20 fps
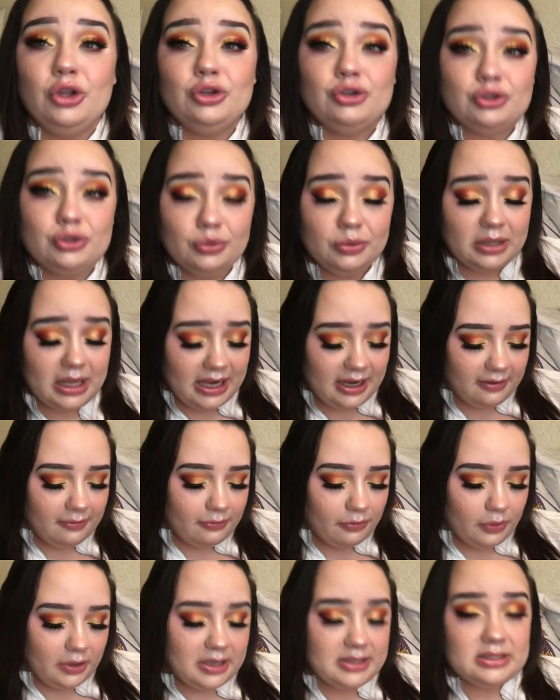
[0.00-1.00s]
too light
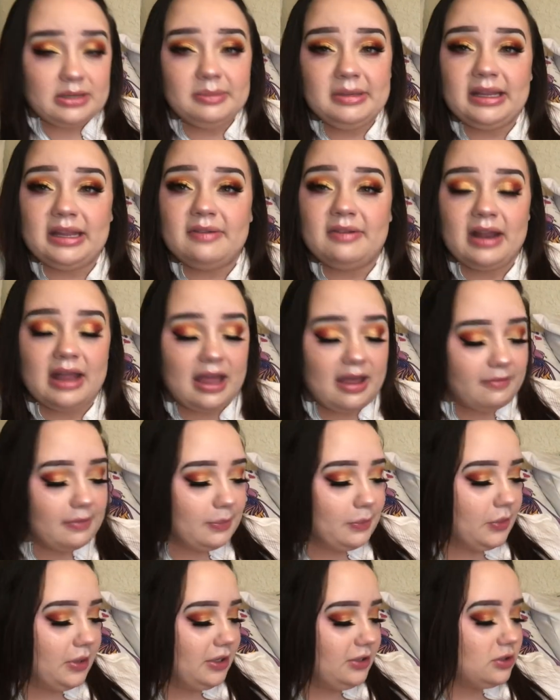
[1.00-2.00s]
for it, so I'm gonna give it half a
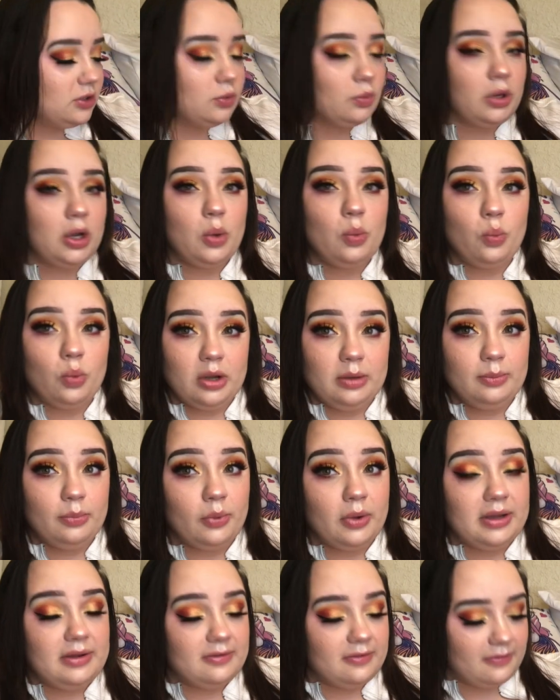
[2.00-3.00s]
point, so we're at
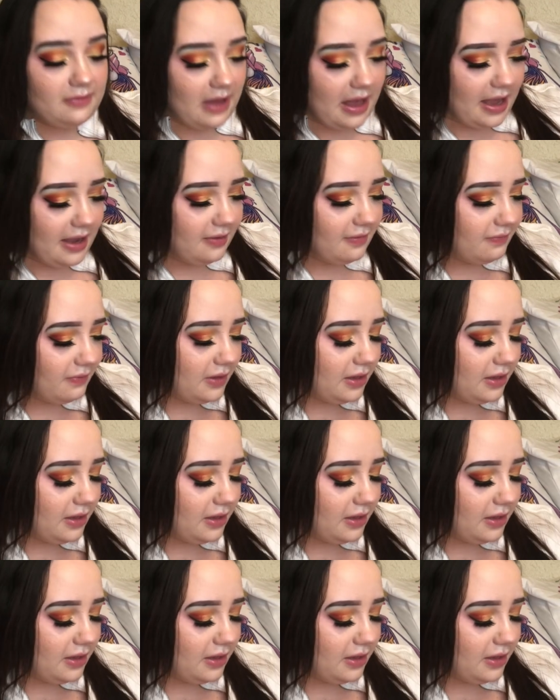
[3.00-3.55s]
1.5.